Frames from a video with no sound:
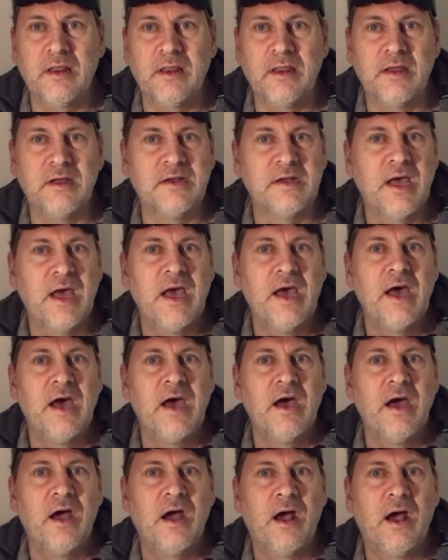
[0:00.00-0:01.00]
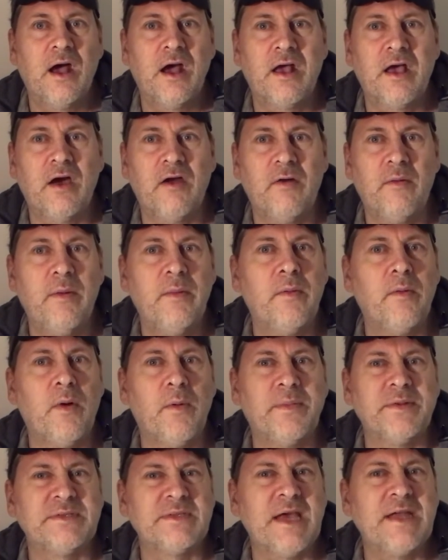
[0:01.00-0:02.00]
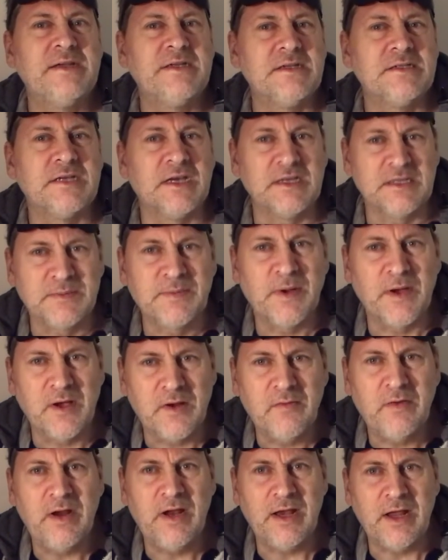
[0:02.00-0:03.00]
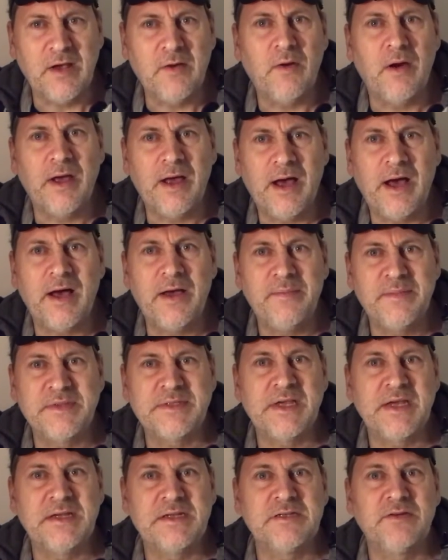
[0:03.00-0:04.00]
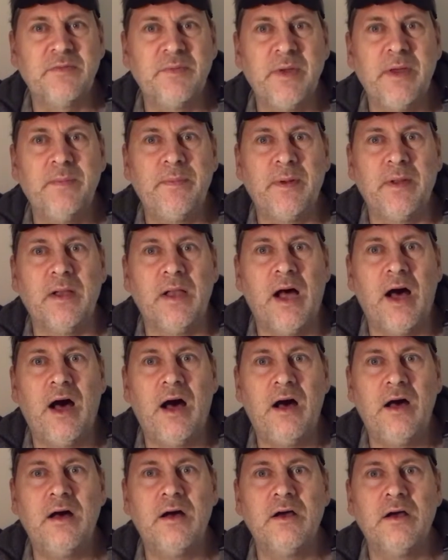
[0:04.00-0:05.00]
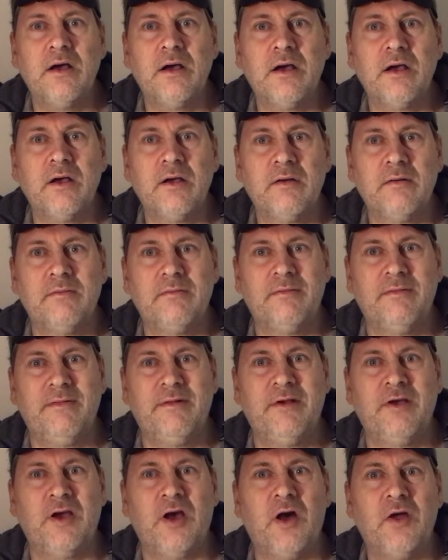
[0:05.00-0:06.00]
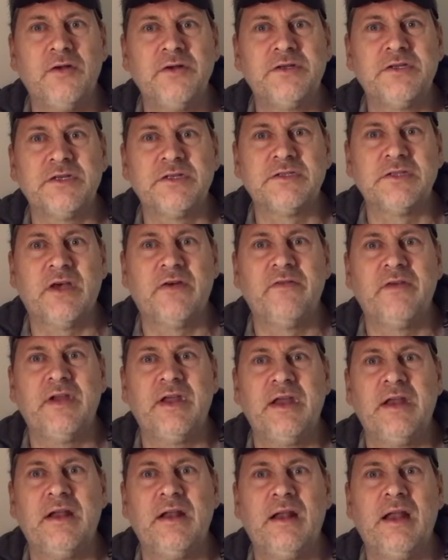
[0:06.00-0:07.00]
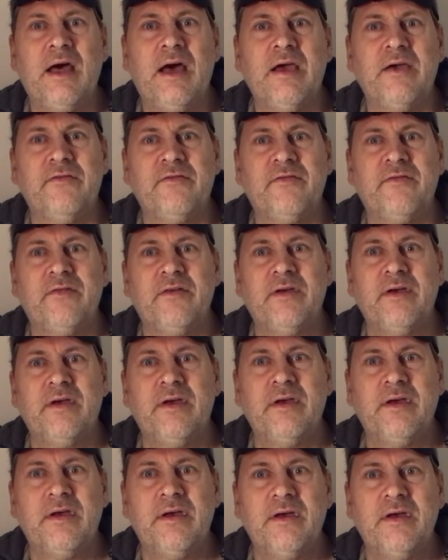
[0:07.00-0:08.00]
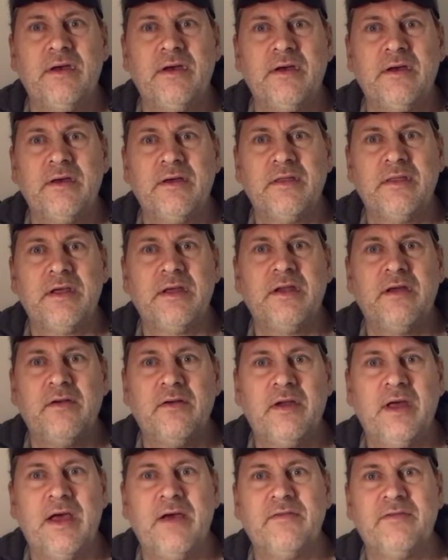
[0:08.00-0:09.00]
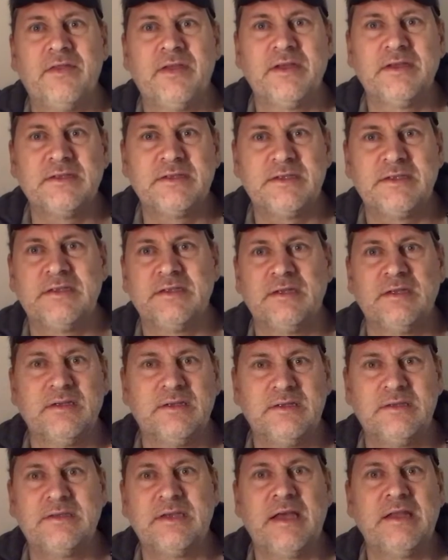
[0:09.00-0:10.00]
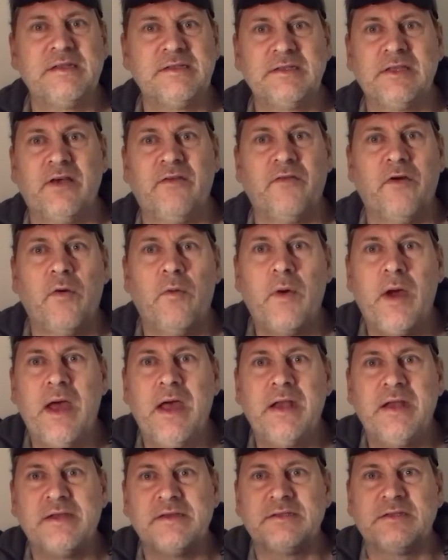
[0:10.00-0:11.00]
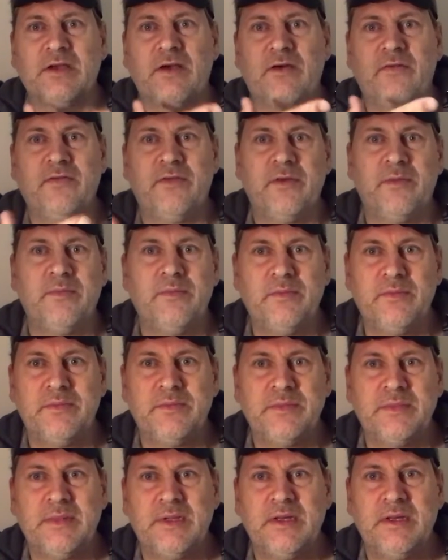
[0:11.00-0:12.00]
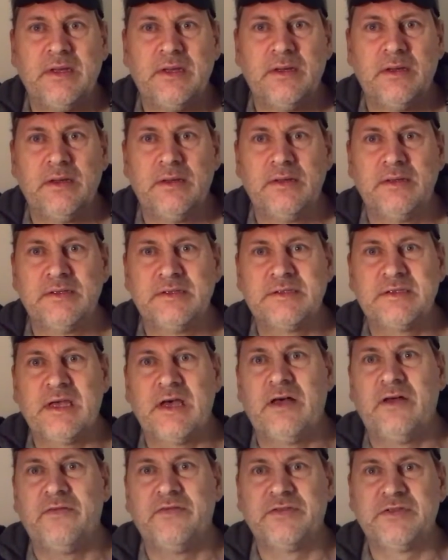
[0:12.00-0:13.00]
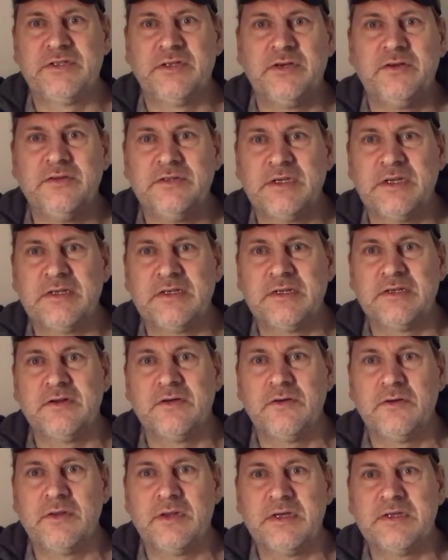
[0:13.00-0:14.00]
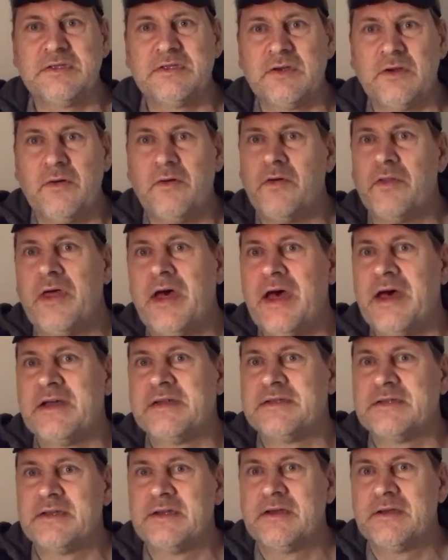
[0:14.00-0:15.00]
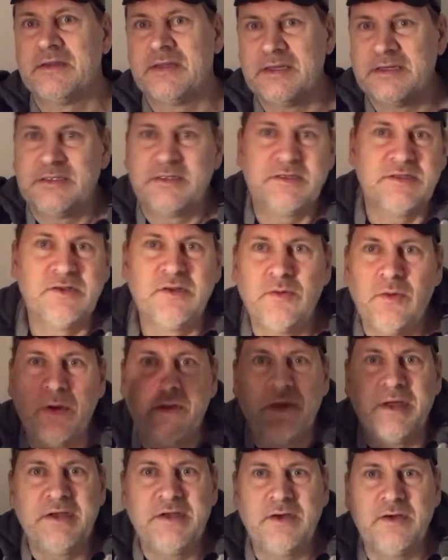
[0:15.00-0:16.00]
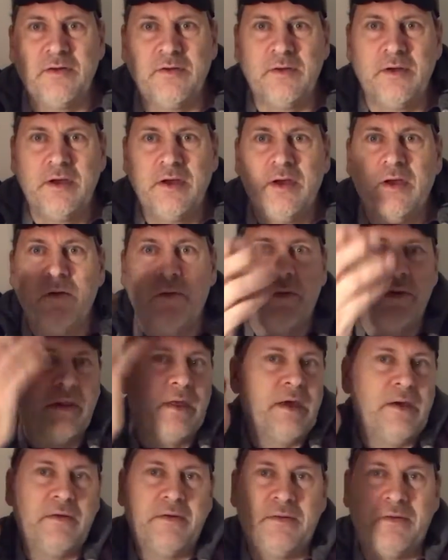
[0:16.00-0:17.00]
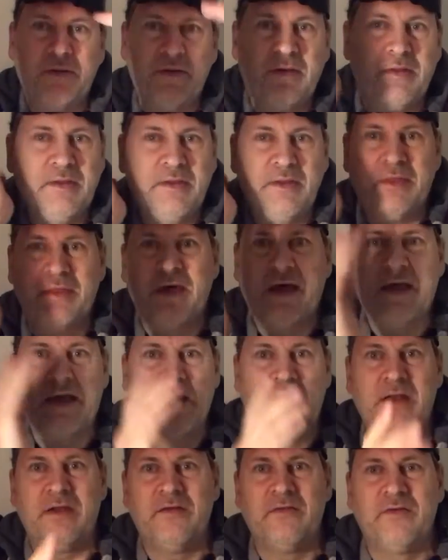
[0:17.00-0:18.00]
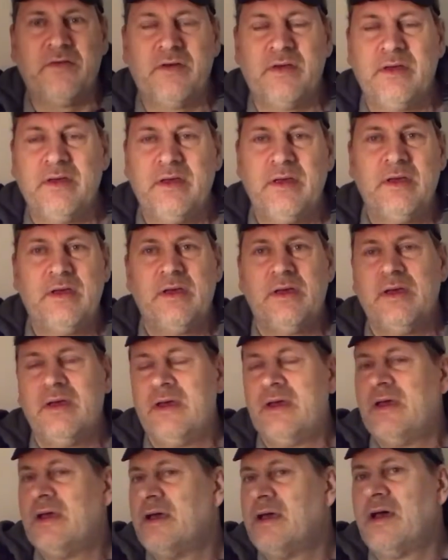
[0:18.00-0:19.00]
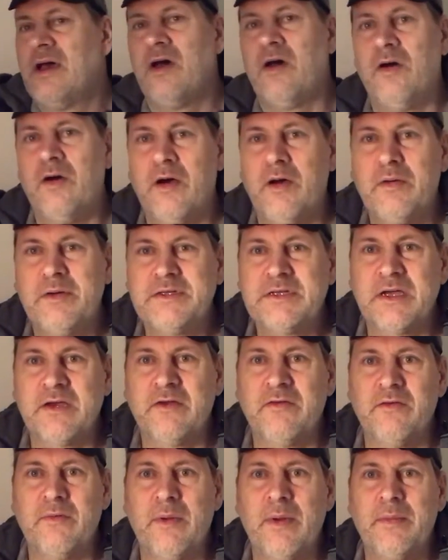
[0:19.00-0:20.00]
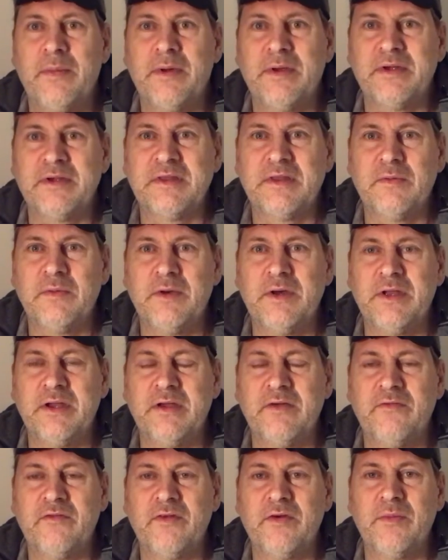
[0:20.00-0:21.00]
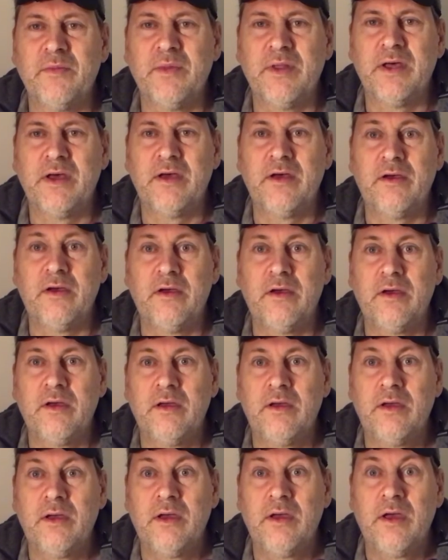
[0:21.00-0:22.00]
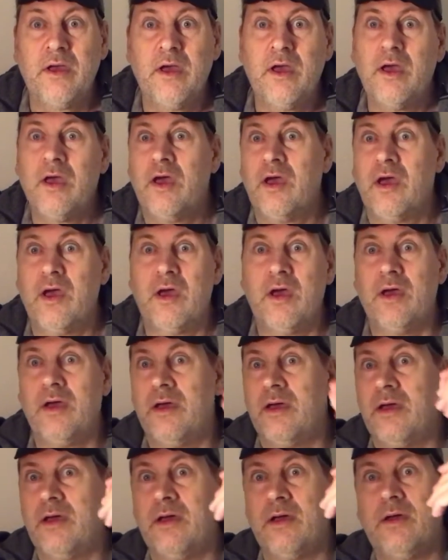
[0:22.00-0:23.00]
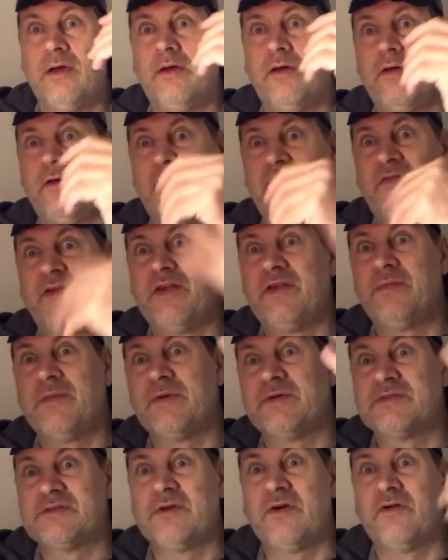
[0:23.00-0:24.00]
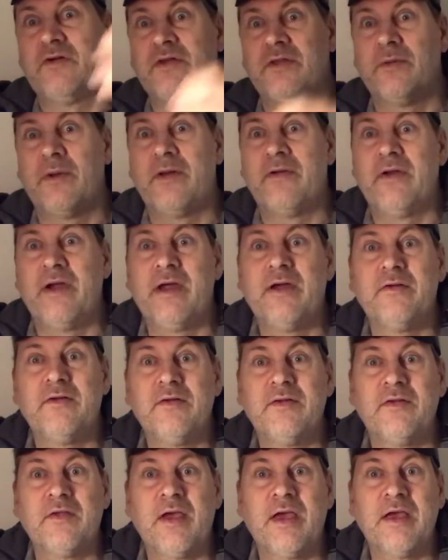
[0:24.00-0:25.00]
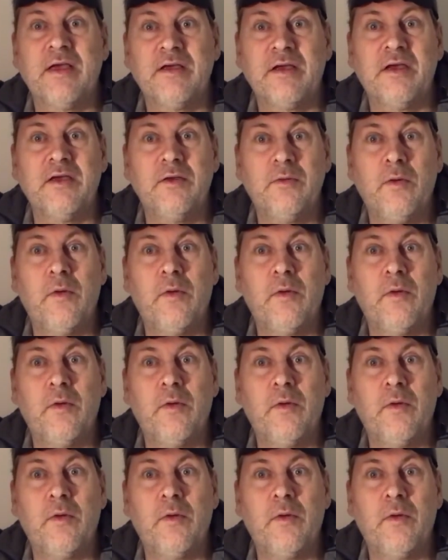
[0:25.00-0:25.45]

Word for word: that I can't remember what percentage it is, but really quite a high percentage of people aren't conscious of an inner life. They don't have this sense of awareness of themselves choosing to do this or that. They just do what they do without that kind of. Oh, I wish I could remember the wording from the uh, Facebook story that went round saying, "Are you